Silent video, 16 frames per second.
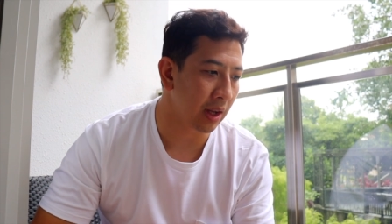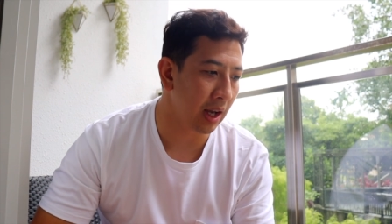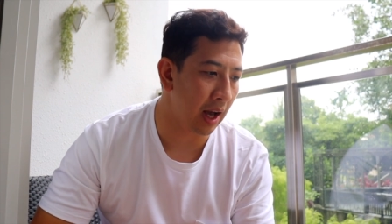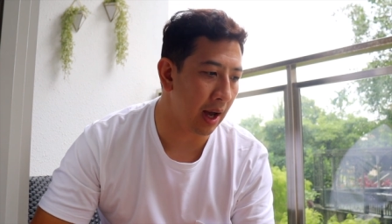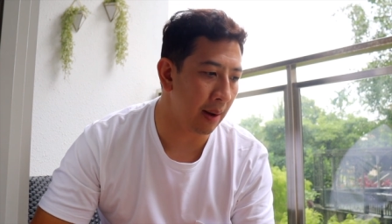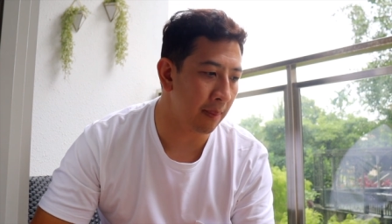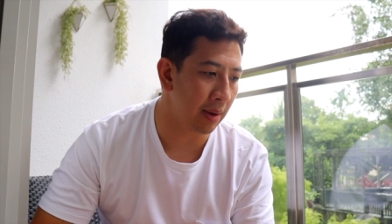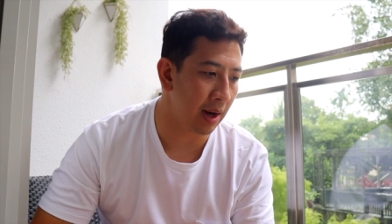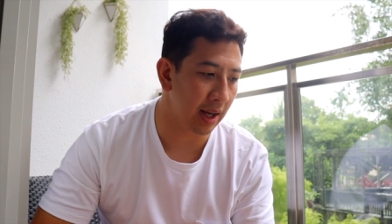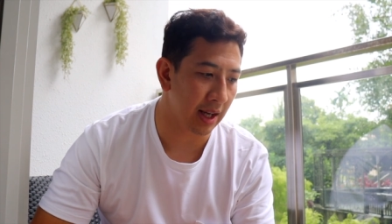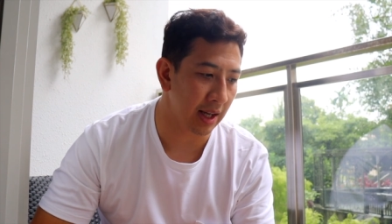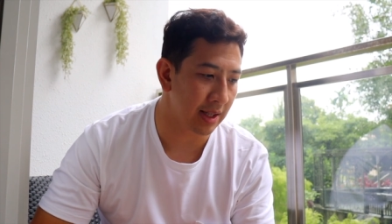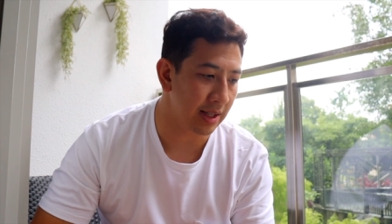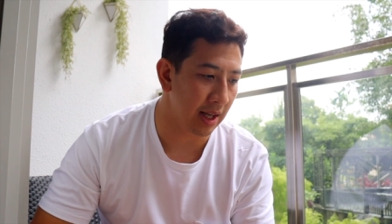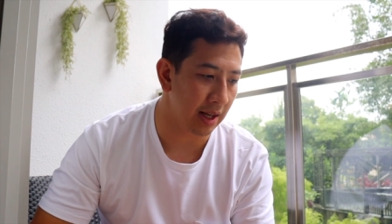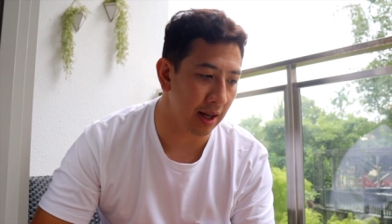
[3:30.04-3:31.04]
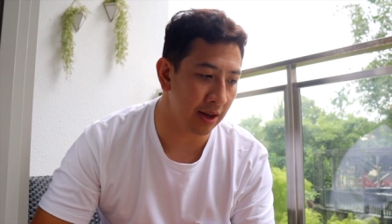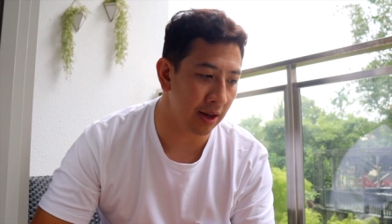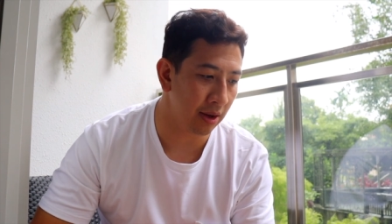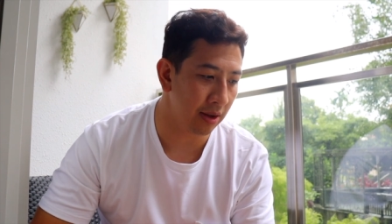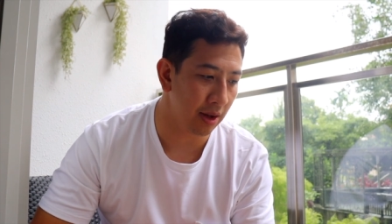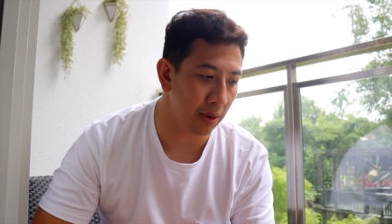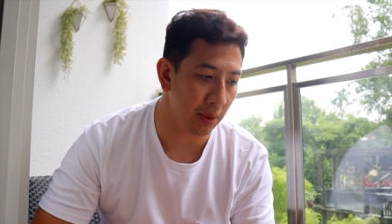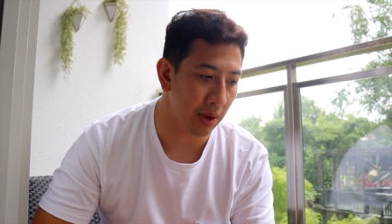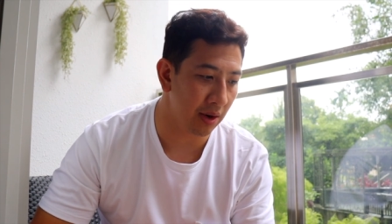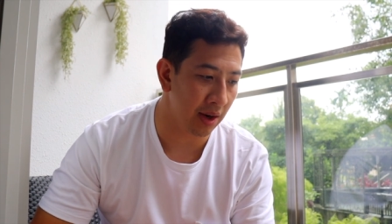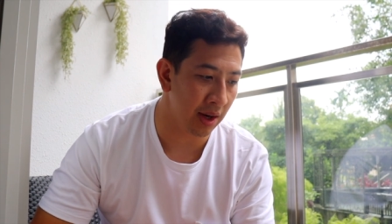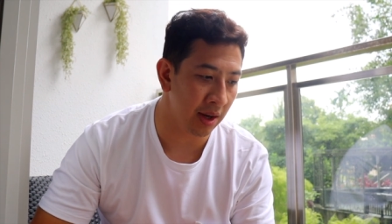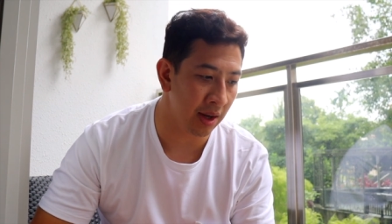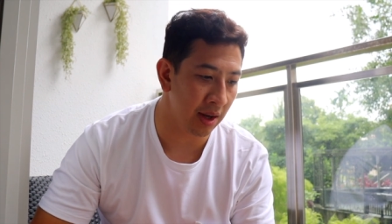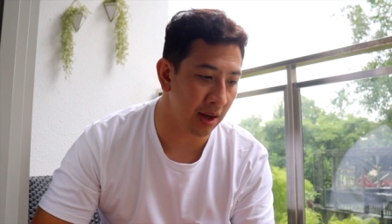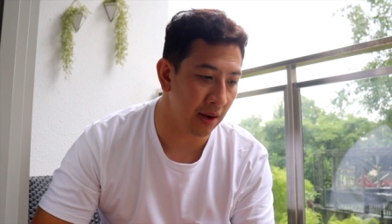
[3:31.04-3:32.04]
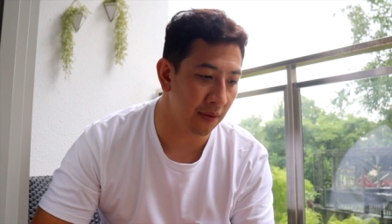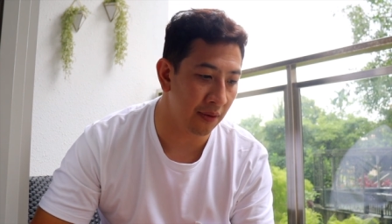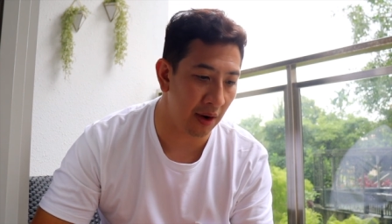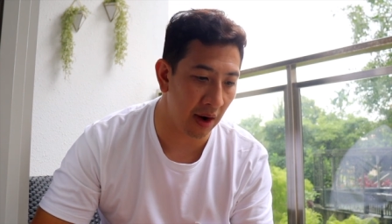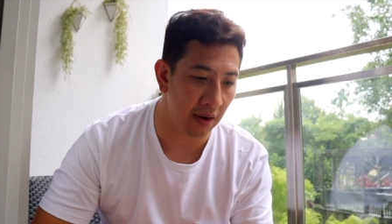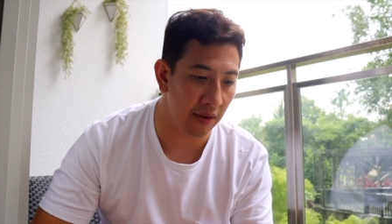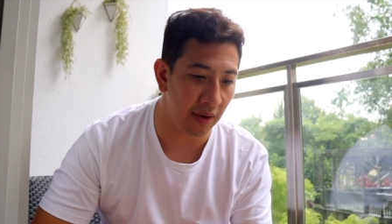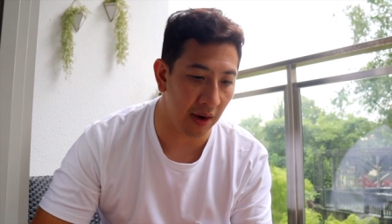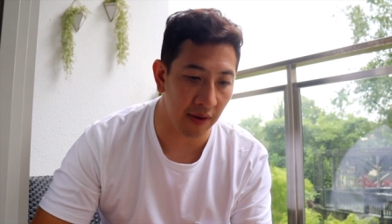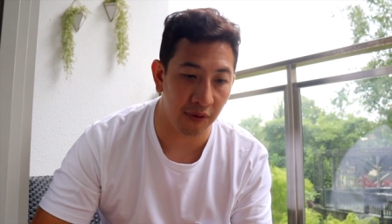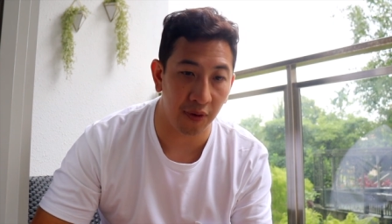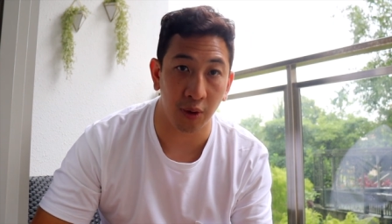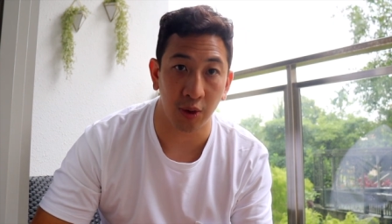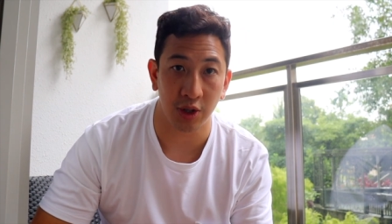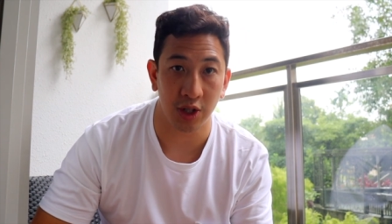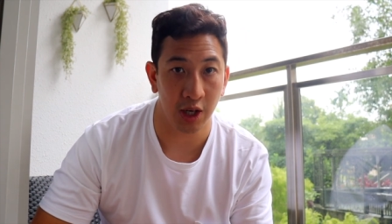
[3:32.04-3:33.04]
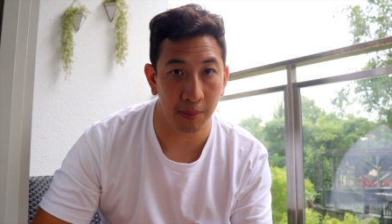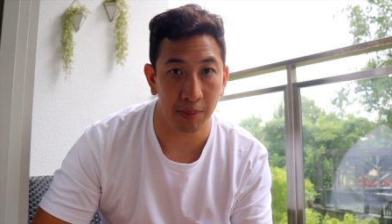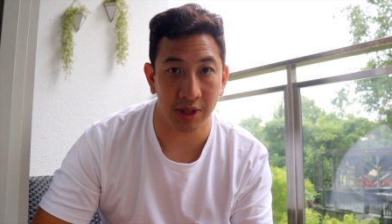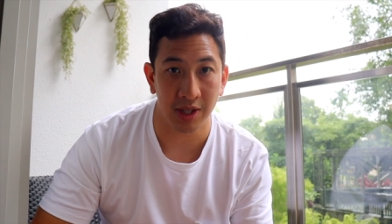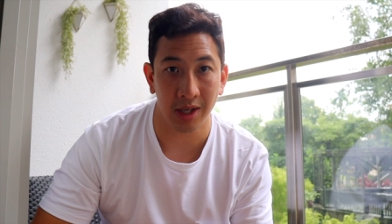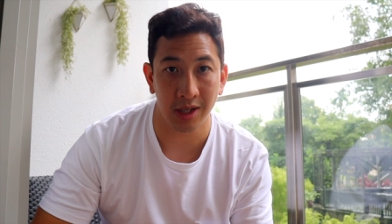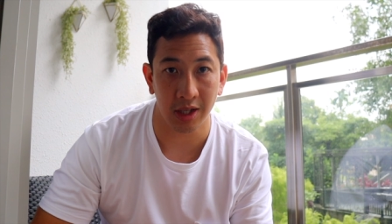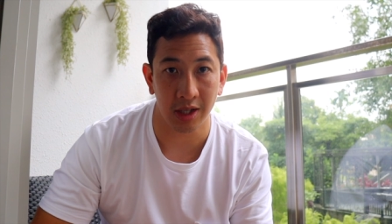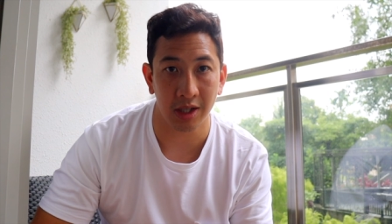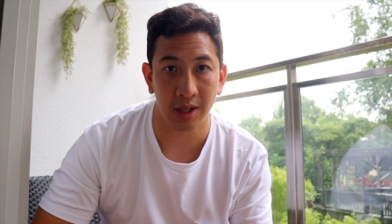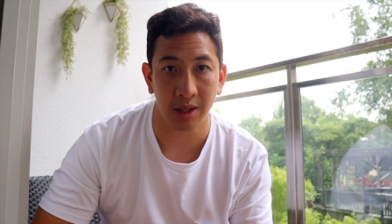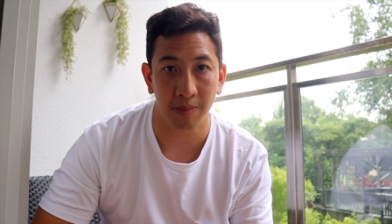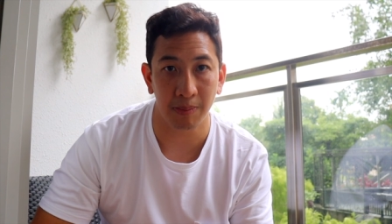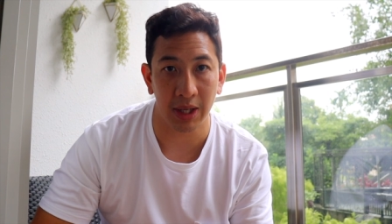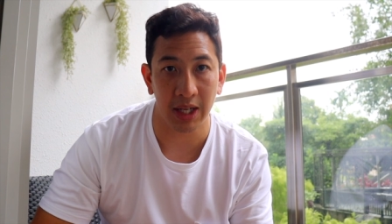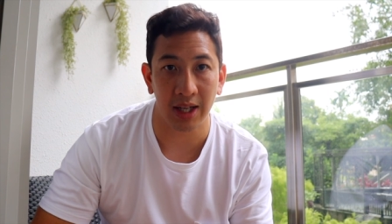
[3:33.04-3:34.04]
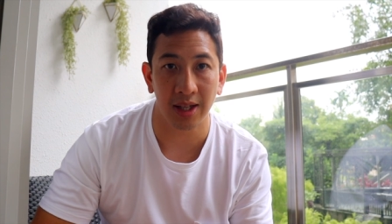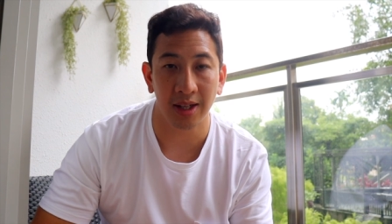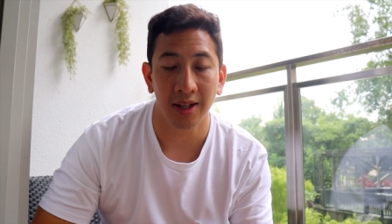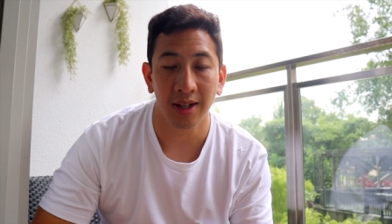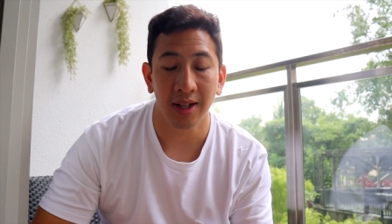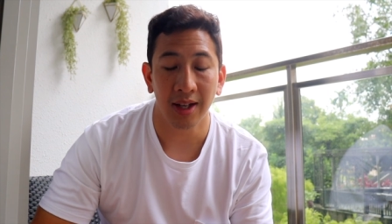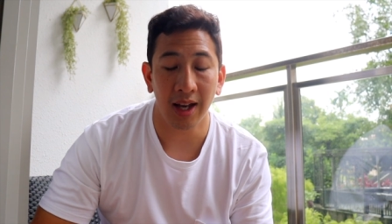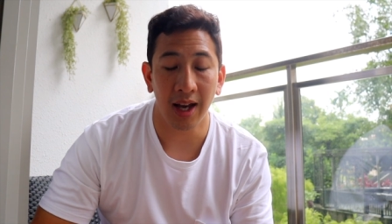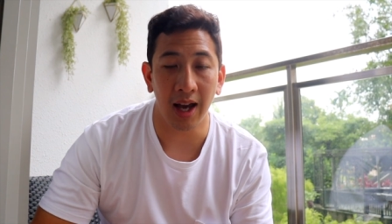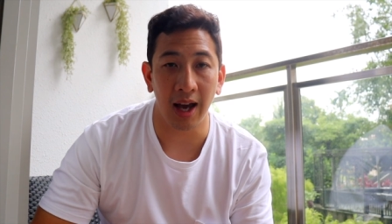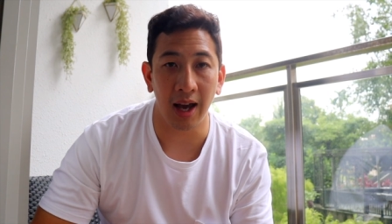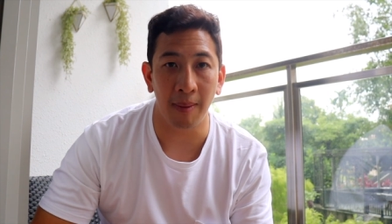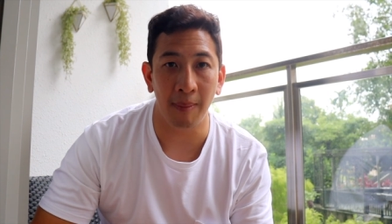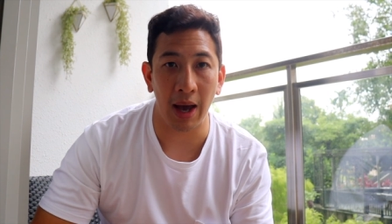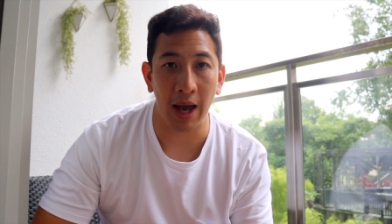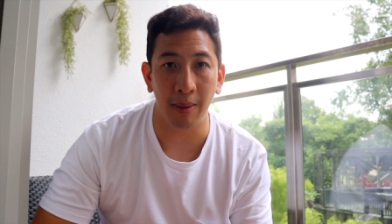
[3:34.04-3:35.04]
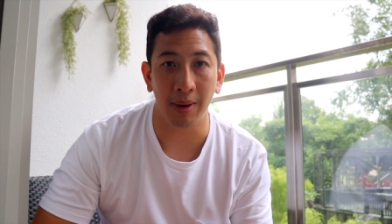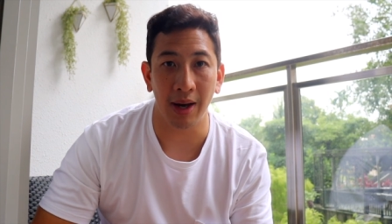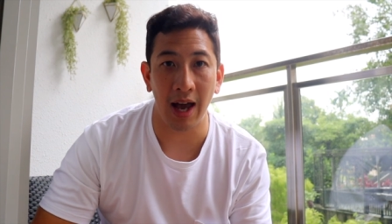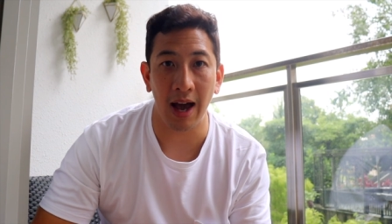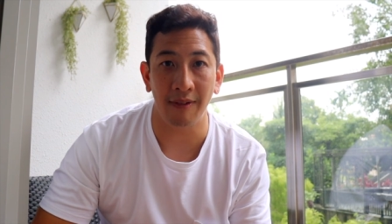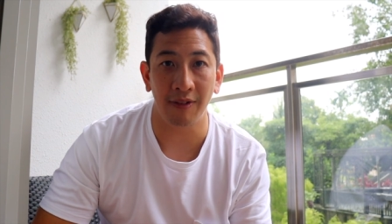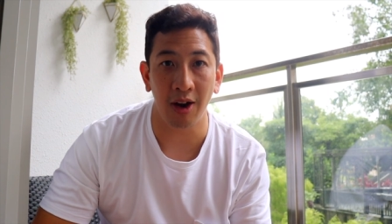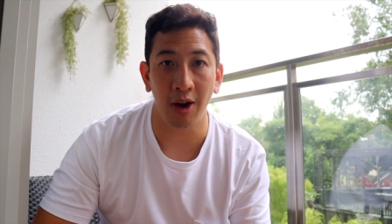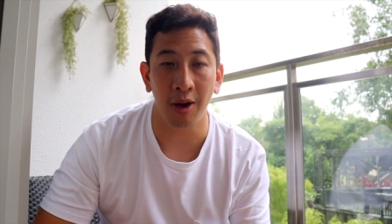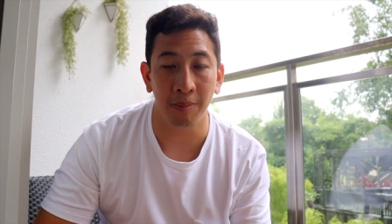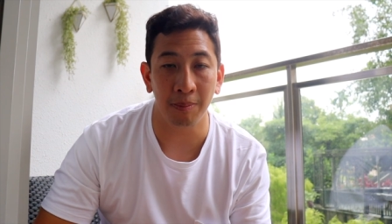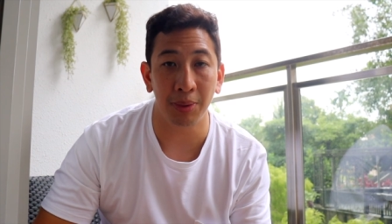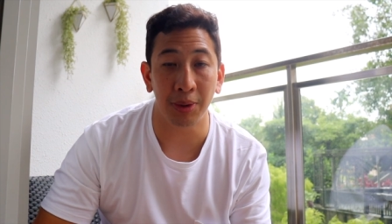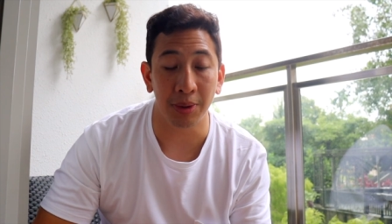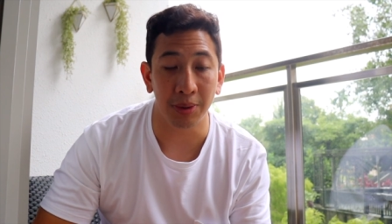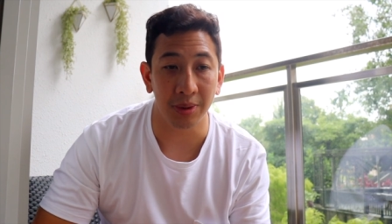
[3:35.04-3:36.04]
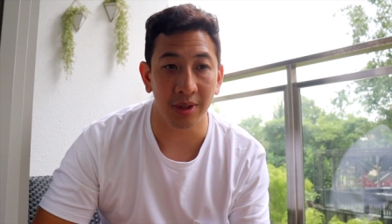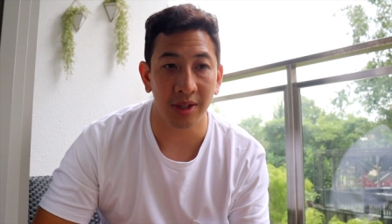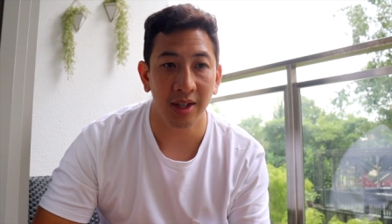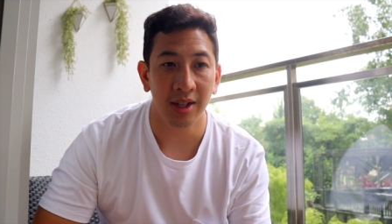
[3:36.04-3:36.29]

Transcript: um, like I said, I know that we're in a very, very fortunate position to be um, able to have our own pool.